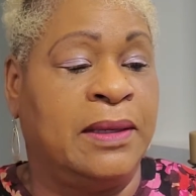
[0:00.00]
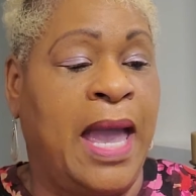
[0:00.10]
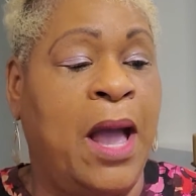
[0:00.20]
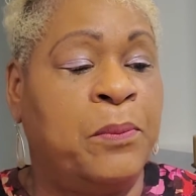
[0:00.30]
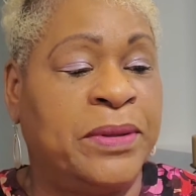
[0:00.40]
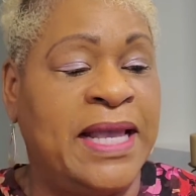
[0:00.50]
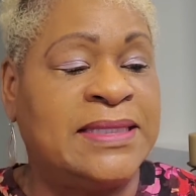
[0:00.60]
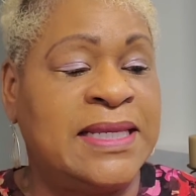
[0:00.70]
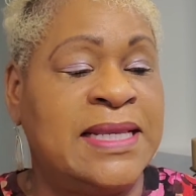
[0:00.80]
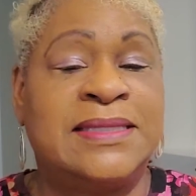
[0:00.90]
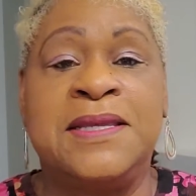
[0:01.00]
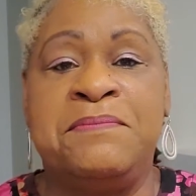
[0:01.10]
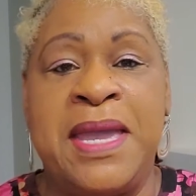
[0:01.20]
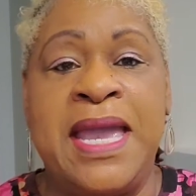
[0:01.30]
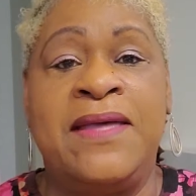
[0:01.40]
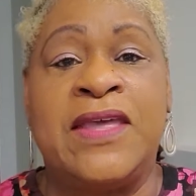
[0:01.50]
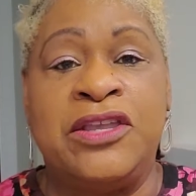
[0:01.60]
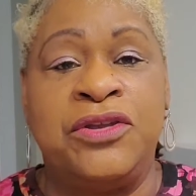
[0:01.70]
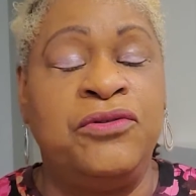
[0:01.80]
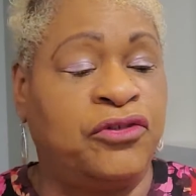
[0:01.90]
How blessed is the man that
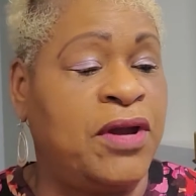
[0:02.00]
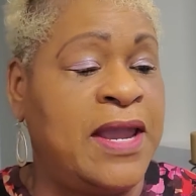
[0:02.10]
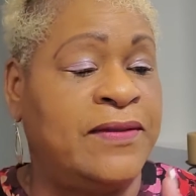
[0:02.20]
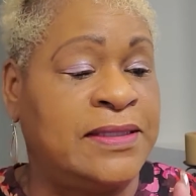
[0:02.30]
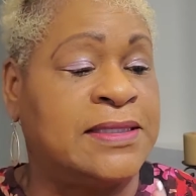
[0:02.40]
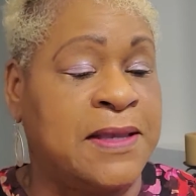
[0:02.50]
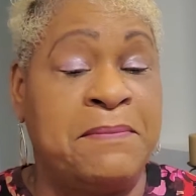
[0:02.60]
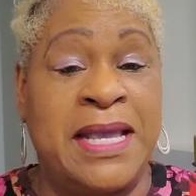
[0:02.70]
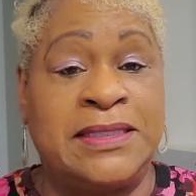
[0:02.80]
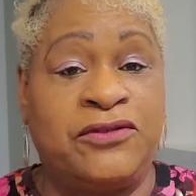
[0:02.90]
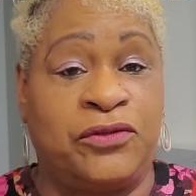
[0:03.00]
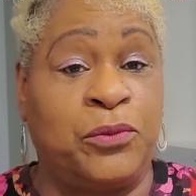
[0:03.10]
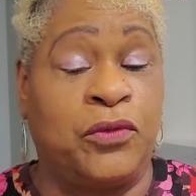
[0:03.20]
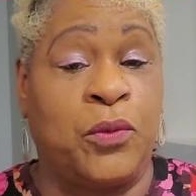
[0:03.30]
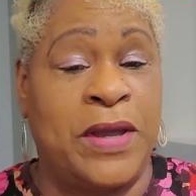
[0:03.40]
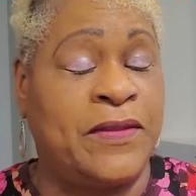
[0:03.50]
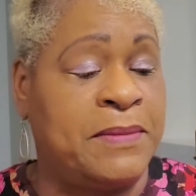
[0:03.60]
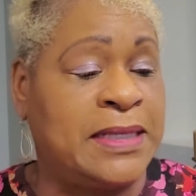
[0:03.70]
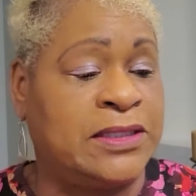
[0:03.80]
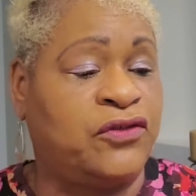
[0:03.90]
you train? This is the message, the way the
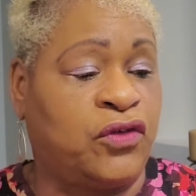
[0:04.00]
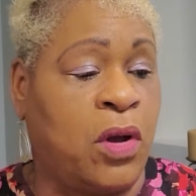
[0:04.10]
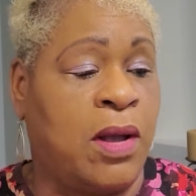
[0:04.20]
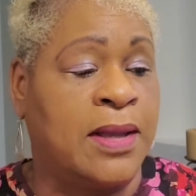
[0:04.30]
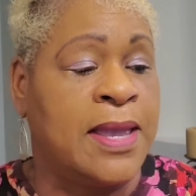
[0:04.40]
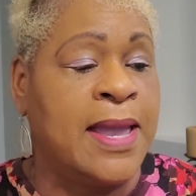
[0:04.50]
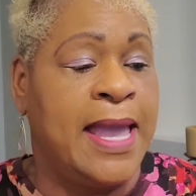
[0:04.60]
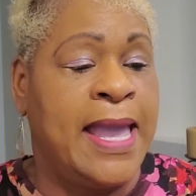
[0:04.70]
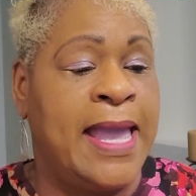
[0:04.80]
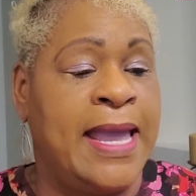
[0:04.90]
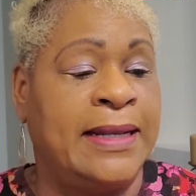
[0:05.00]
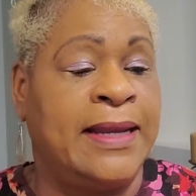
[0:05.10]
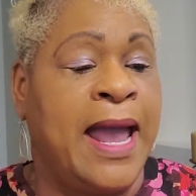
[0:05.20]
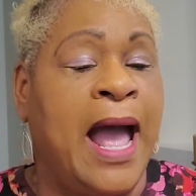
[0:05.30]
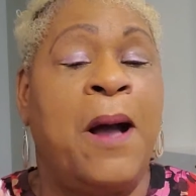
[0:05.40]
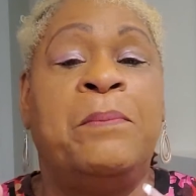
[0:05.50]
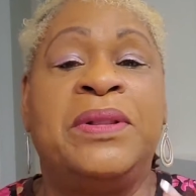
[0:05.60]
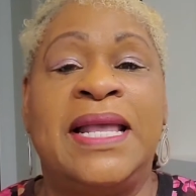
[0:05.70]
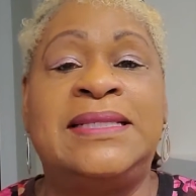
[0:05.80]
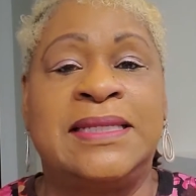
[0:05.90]
message talk. And how
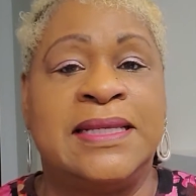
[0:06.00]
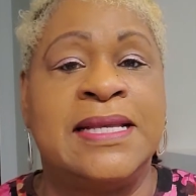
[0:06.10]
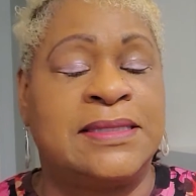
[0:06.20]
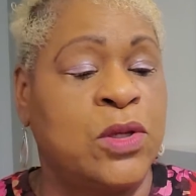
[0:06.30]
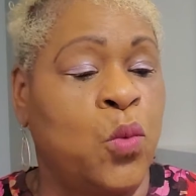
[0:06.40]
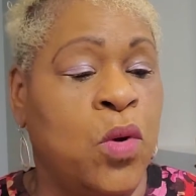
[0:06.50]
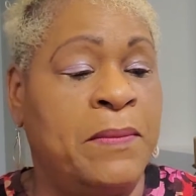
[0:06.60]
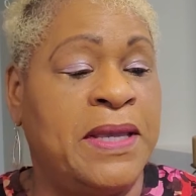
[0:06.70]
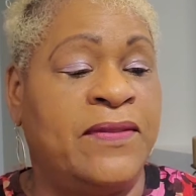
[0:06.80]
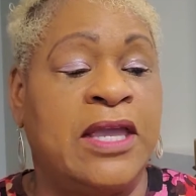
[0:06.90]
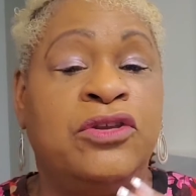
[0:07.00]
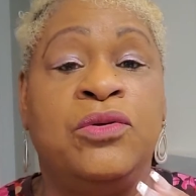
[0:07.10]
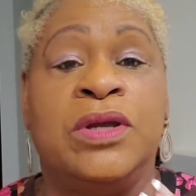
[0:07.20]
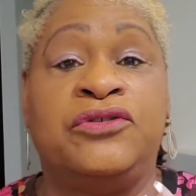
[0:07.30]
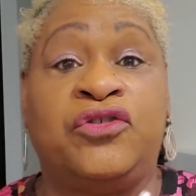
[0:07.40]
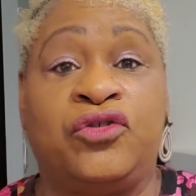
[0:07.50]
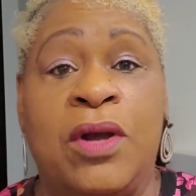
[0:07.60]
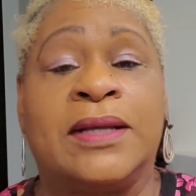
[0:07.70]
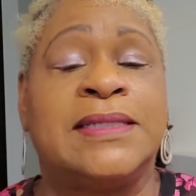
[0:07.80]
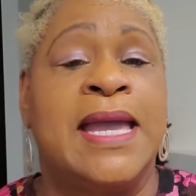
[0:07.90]
blessed is the woman that you
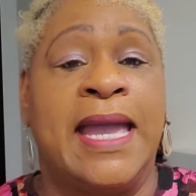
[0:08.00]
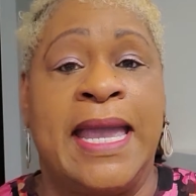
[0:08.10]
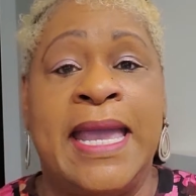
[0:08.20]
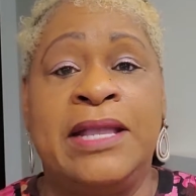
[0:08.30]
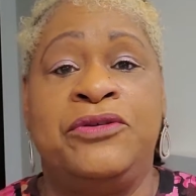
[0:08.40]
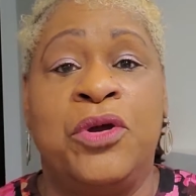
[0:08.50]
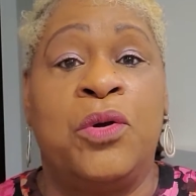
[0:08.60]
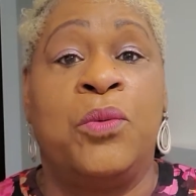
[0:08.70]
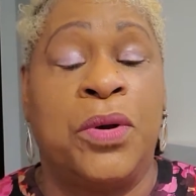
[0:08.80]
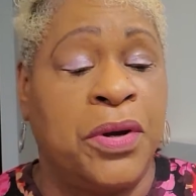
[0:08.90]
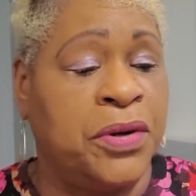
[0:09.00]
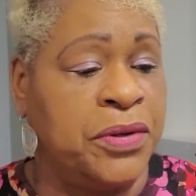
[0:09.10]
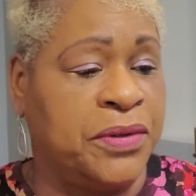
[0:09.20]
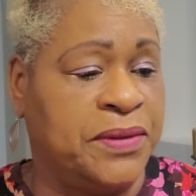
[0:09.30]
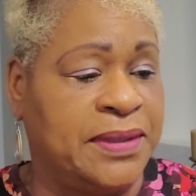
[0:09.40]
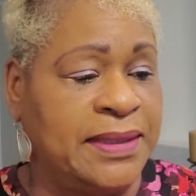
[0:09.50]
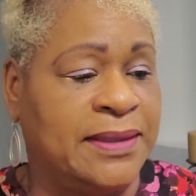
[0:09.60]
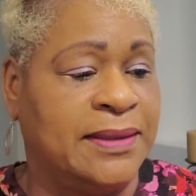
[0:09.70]
instruct in your word?